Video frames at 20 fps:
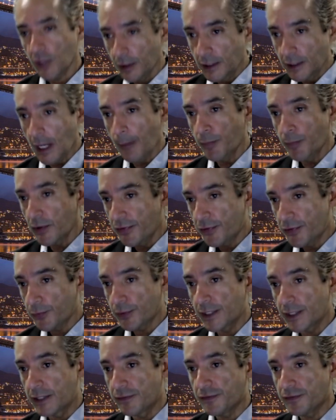Number
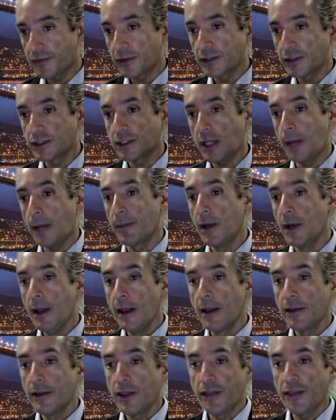three, first up,
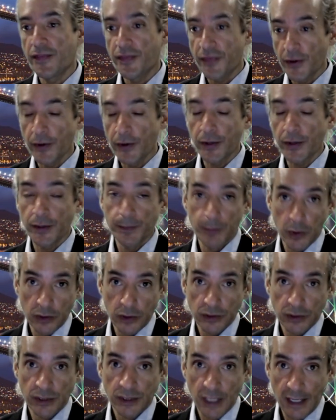the third
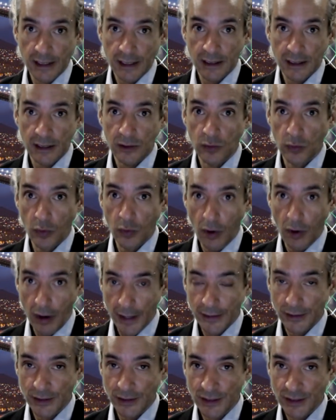most psychic
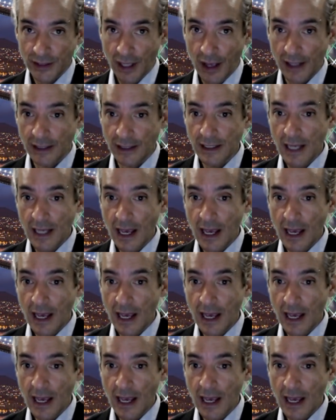water sign.